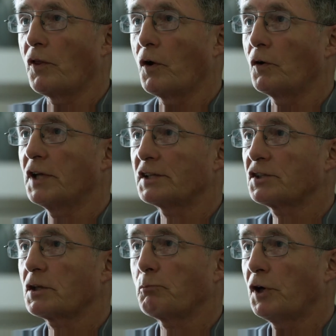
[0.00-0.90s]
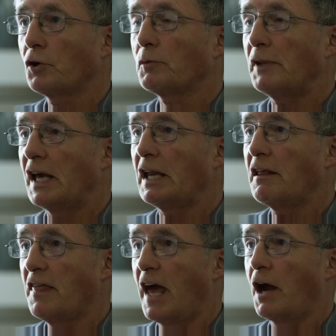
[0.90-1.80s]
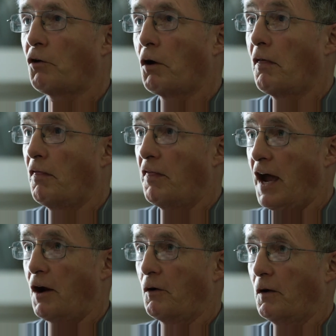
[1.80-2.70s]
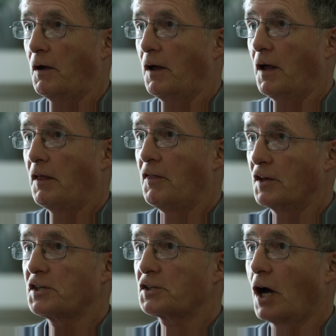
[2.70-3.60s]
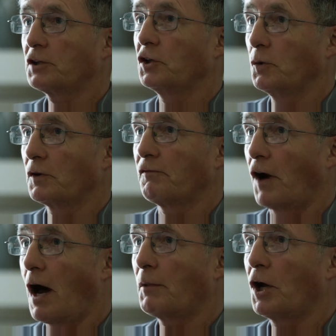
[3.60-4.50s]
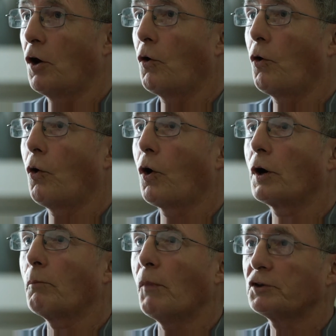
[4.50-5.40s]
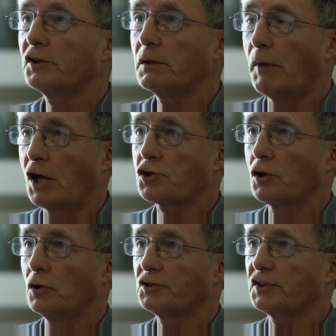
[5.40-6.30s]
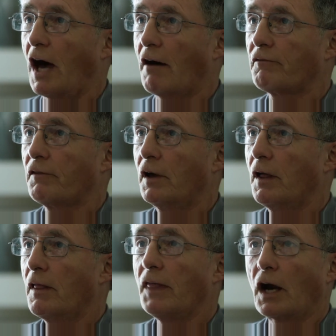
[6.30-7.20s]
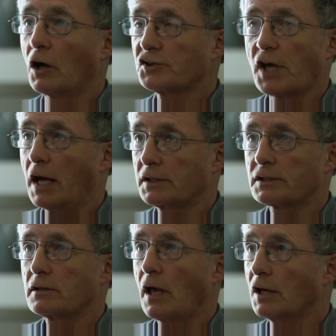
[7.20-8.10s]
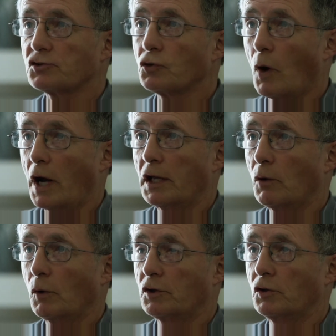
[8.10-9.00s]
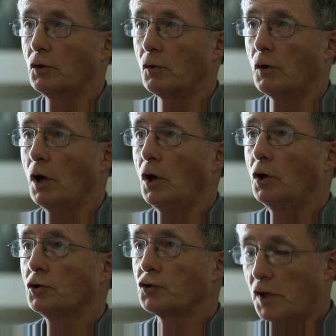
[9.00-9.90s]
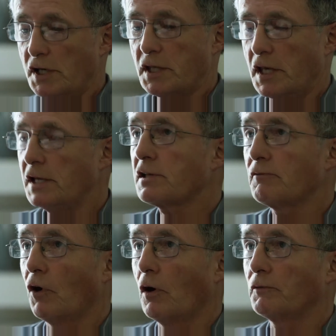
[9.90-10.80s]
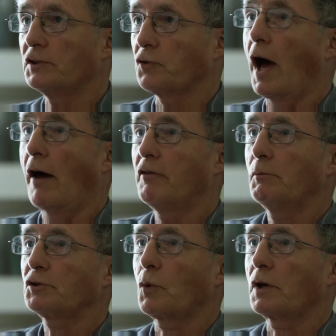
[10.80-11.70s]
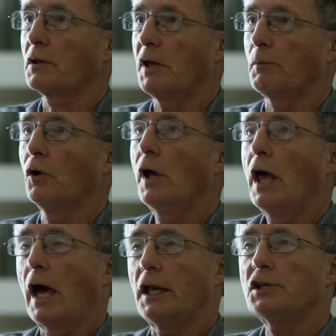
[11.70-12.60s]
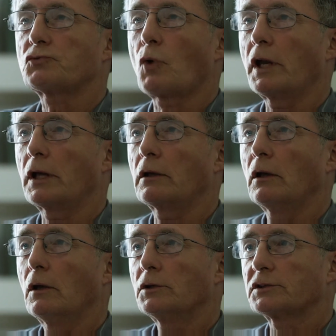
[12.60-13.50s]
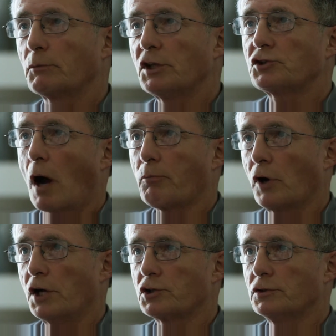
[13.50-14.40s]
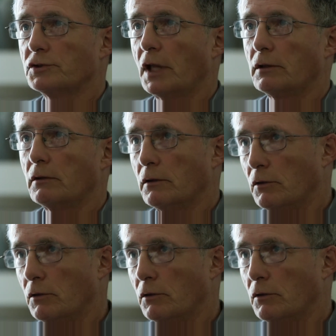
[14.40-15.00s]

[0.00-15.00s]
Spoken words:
where there doesn't appear to be any there? This has got to do with phenomena or multidimensional stuff that our science has no idea what to do. So he's involved. So I have him as one of the people, and he's running some of these operations that